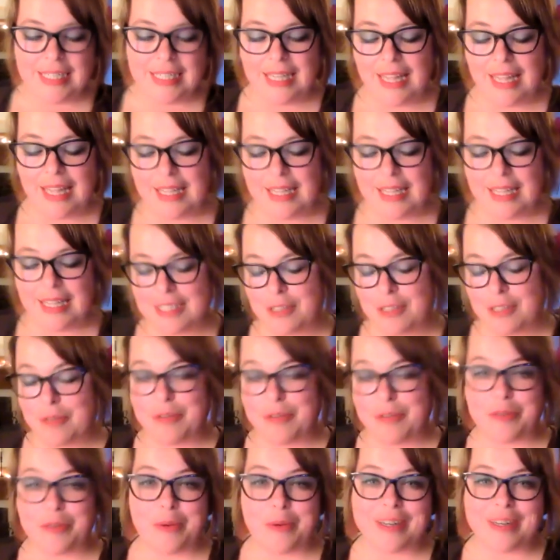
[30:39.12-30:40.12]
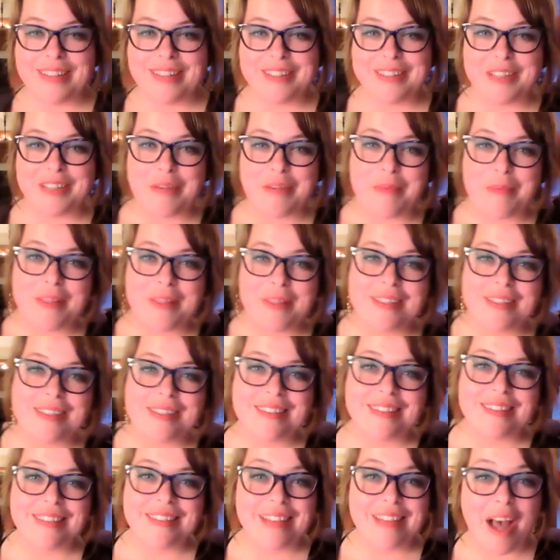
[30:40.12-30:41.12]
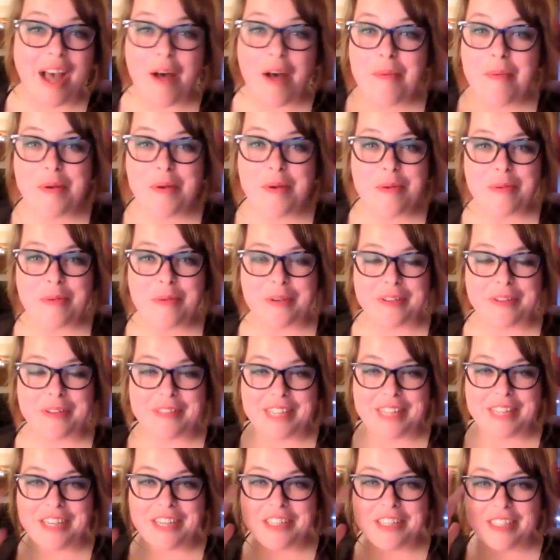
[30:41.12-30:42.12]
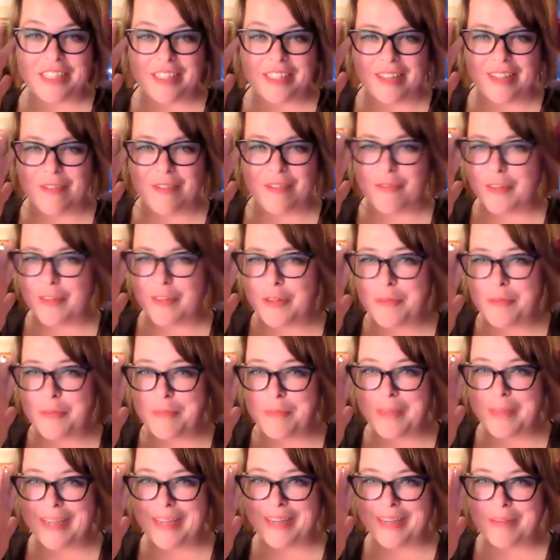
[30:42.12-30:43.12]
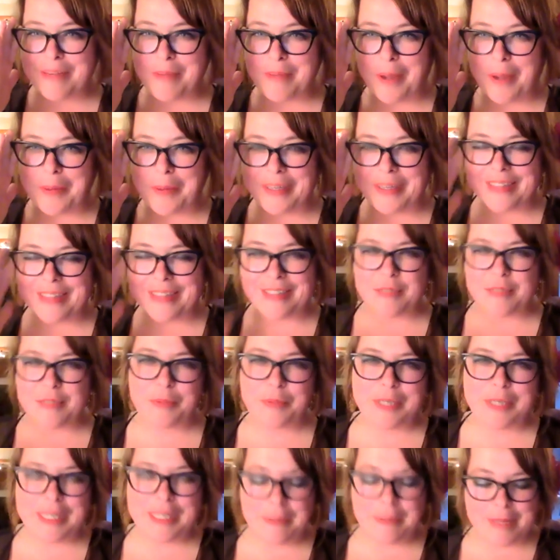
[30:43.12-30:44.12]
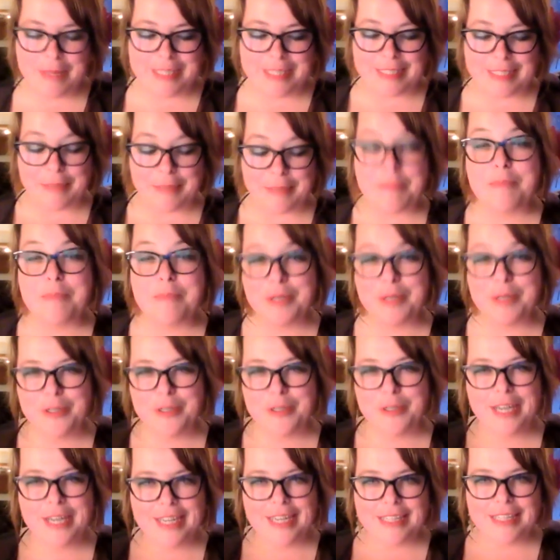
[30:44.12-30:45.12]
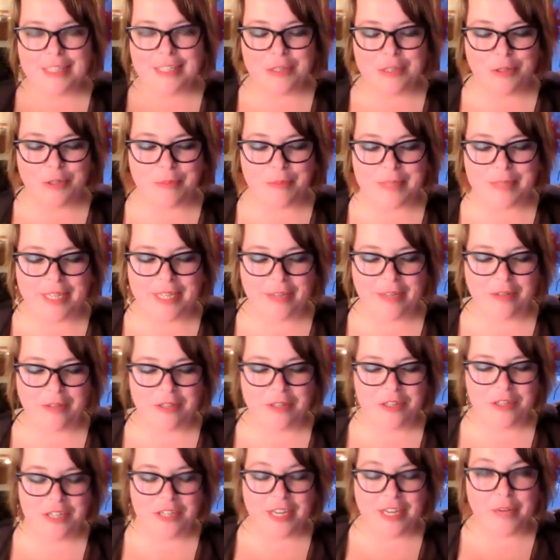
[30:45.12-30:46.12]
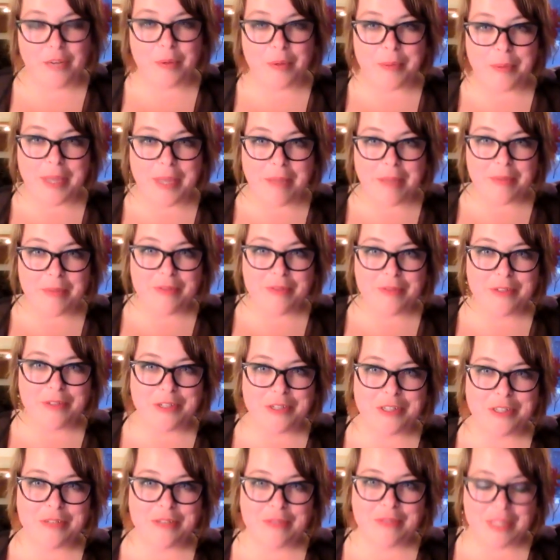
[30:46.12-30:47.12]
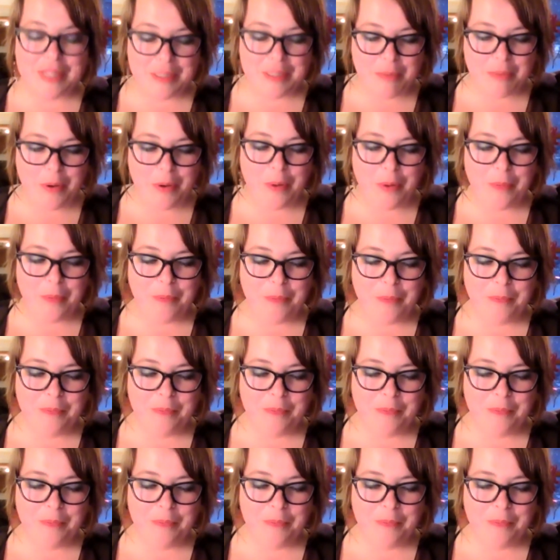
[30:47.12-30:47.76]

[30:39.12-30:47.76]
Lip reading: And so if you wanna look up the album, or there's actually a film made about it, it's pretty amazing, but you're getting the stripped down Shannon Webb-Campbell version of this poem.